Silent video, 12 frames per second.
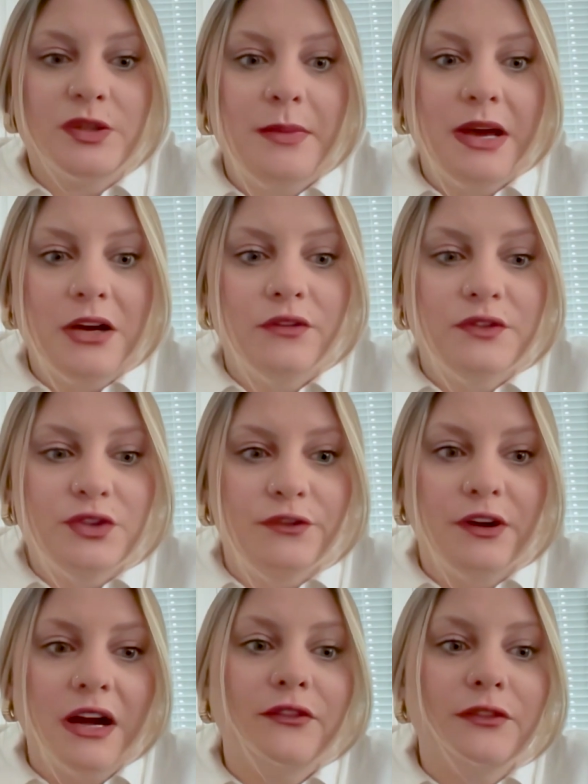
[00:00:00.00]
was a matter of
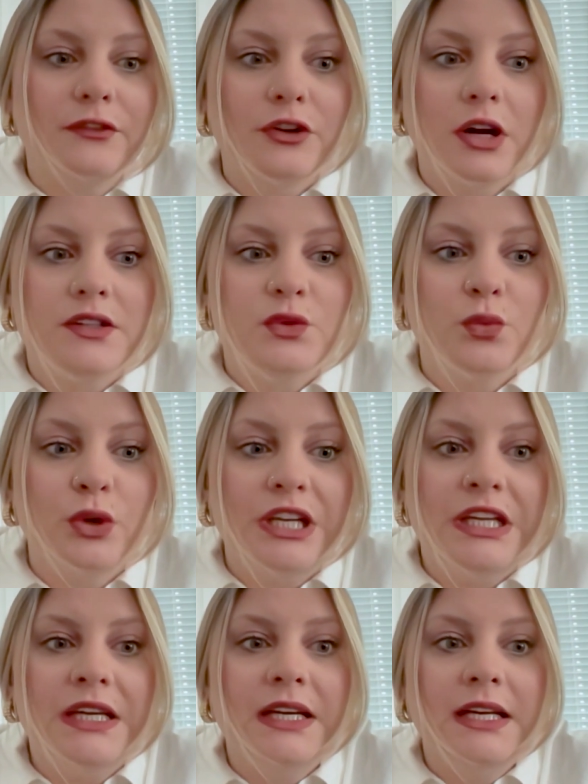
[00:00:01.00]
survival for us.
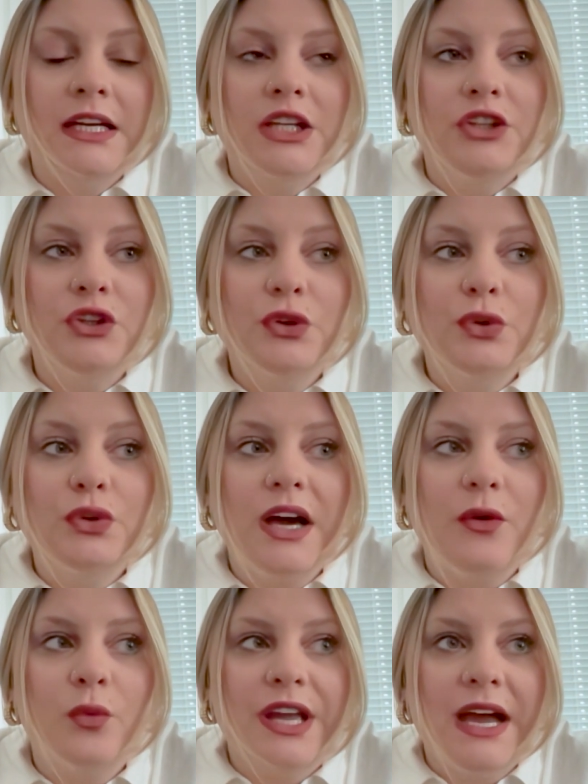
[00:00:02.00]
We knew
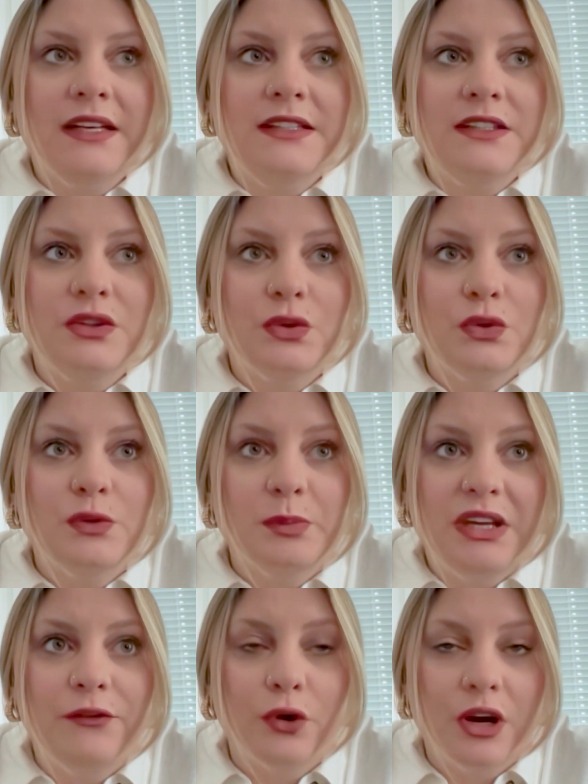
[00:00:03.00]
that we had to
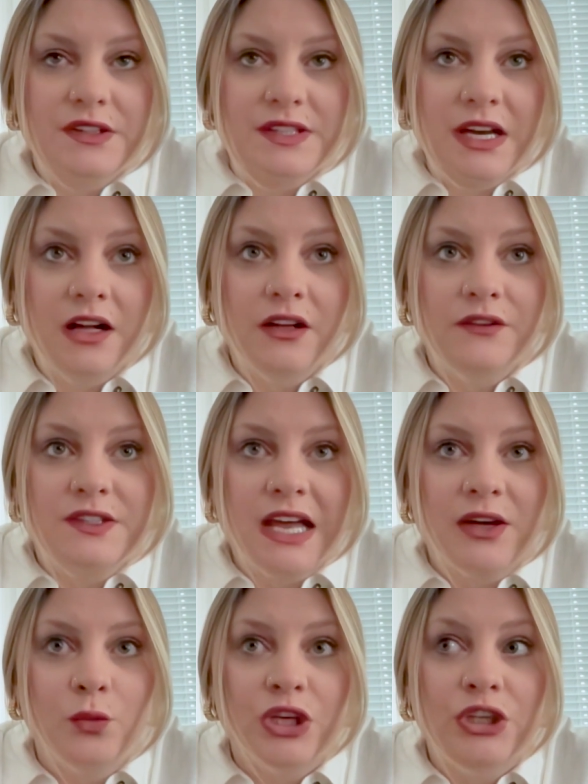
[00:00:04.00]
speak for ourselves,
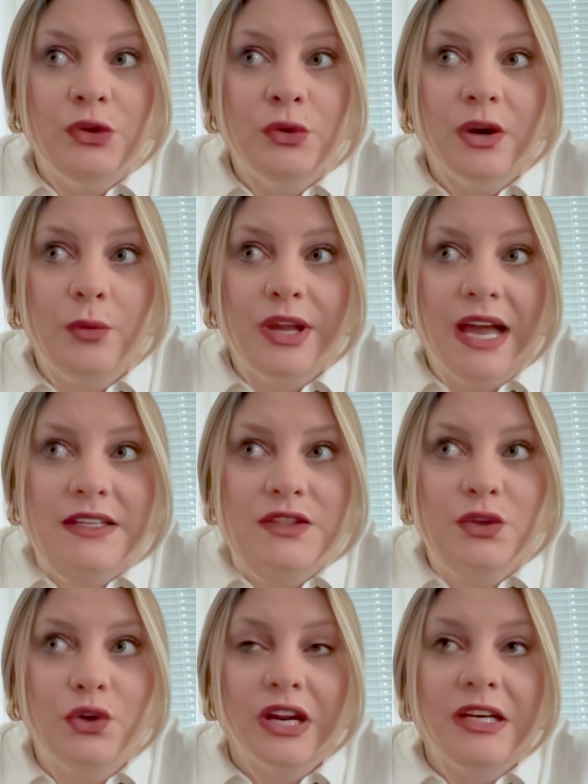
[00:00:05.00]
and we knew that we had
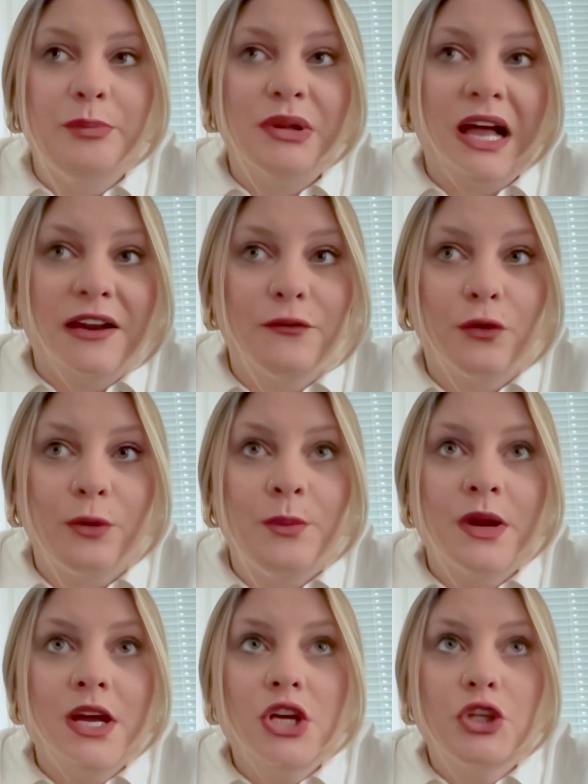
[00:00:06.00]
to create a
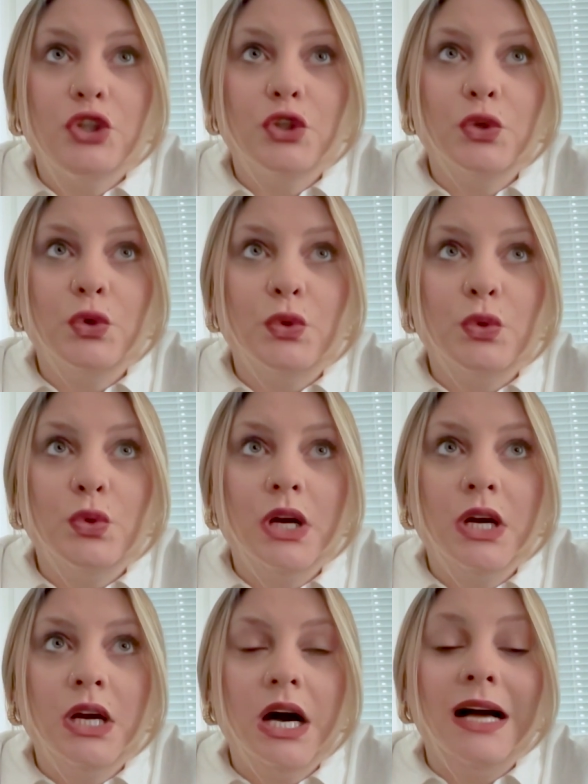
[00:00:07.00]
platform to
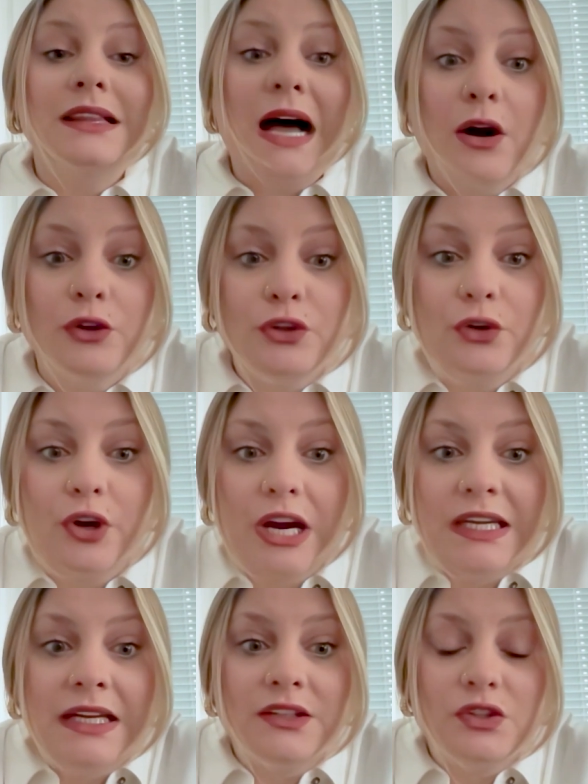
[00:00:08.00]
allow
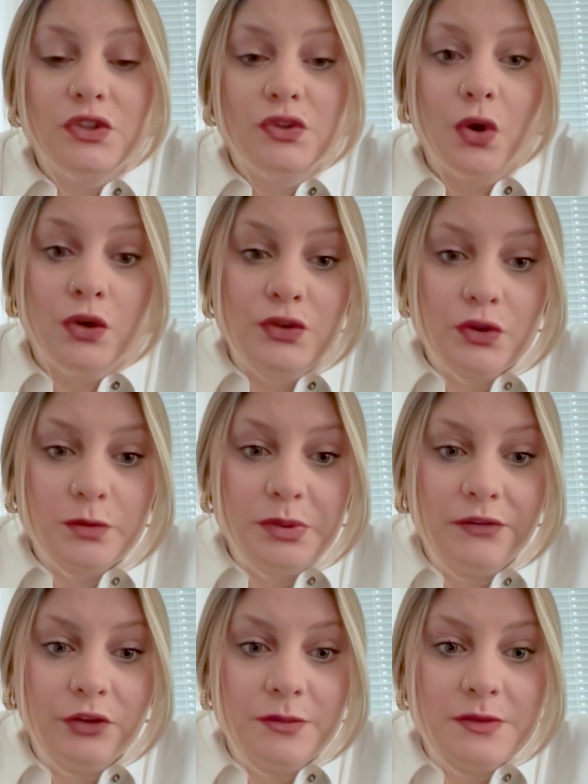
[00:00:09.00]
Ukrainians to also
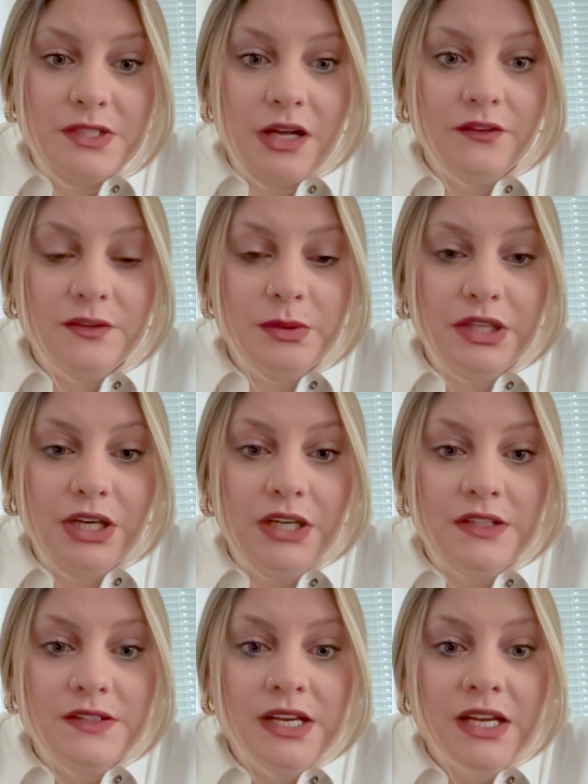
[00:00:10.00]
speak for themselves,
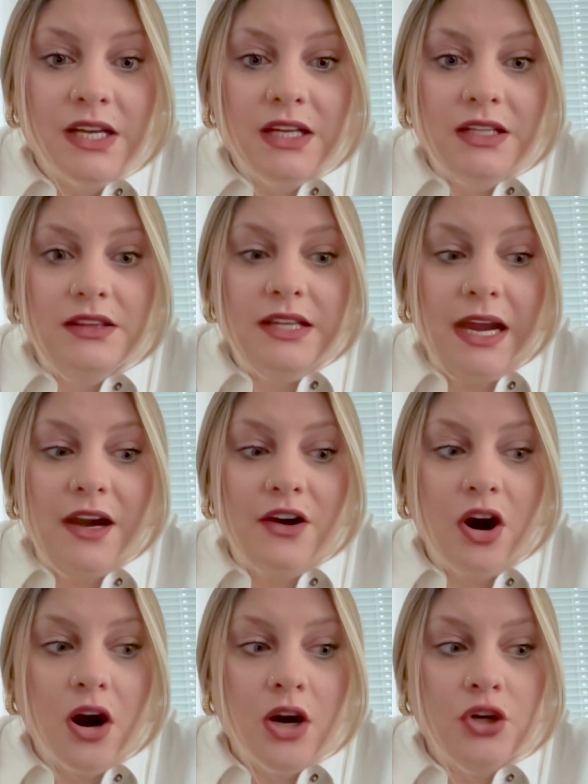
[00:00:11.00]
because
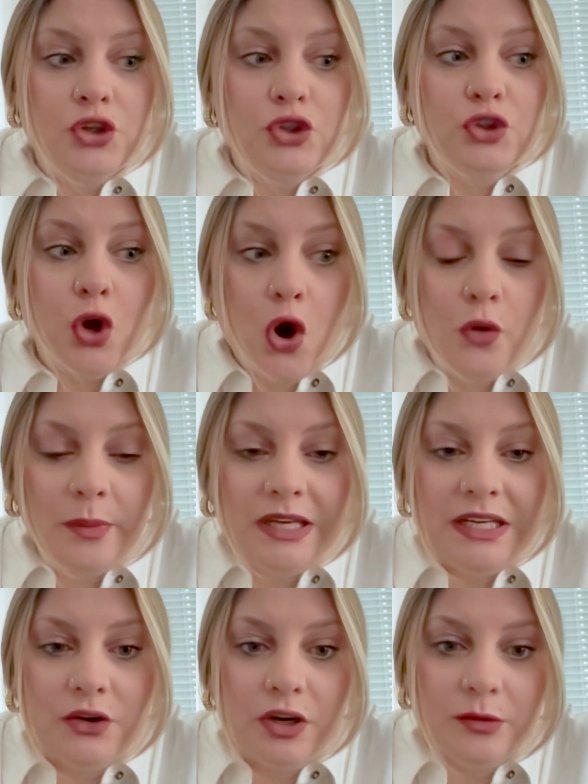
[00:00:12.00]
there are so
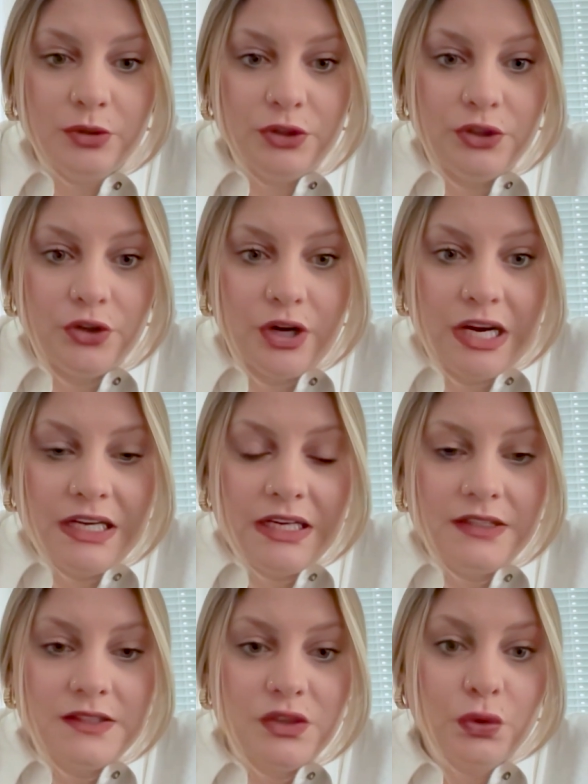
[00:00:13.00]
many incredible
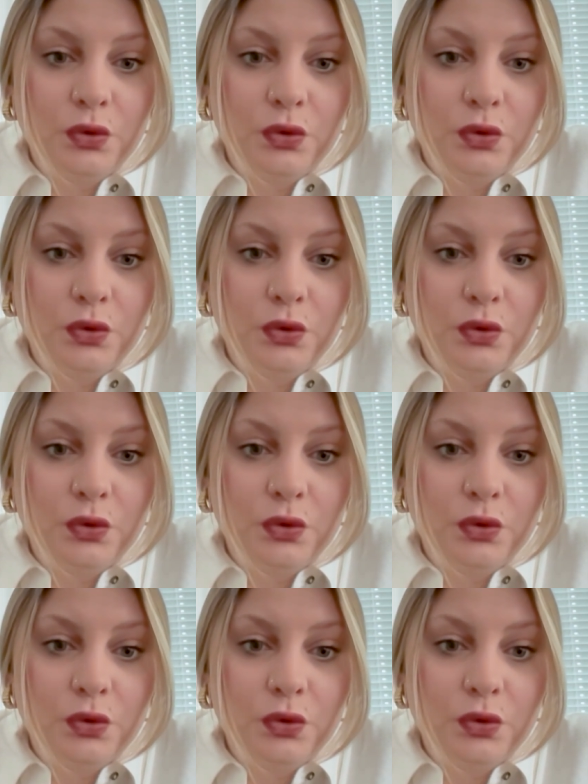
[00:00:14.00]
Ukrainians